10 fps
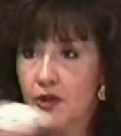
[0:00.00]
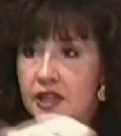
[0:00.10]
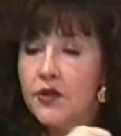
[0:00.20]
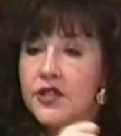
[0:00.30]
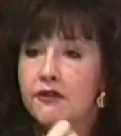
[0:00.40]

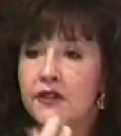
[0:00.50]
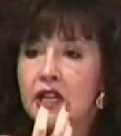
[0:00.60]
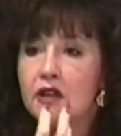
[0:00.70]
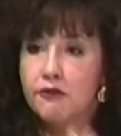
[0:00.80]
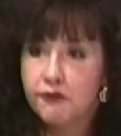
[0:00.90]
But there is a
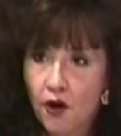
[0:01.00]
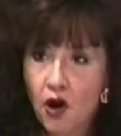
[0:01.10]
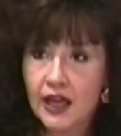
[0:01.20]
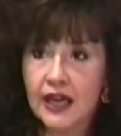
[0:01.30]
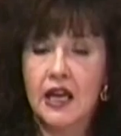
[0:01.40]
feeling of
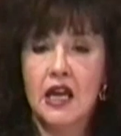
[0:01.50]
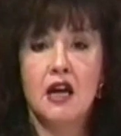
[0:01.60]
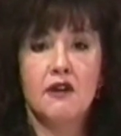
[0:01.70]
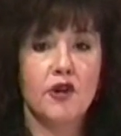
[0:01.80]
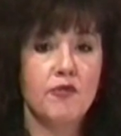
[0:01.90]
falling.
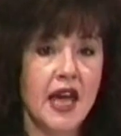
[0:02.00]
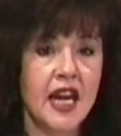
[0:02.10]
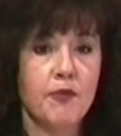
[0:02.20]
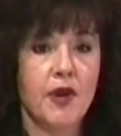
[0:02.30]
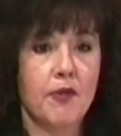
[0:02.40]
For
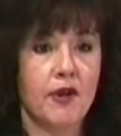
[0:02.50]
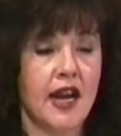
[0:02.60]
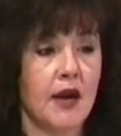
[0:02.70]
many people,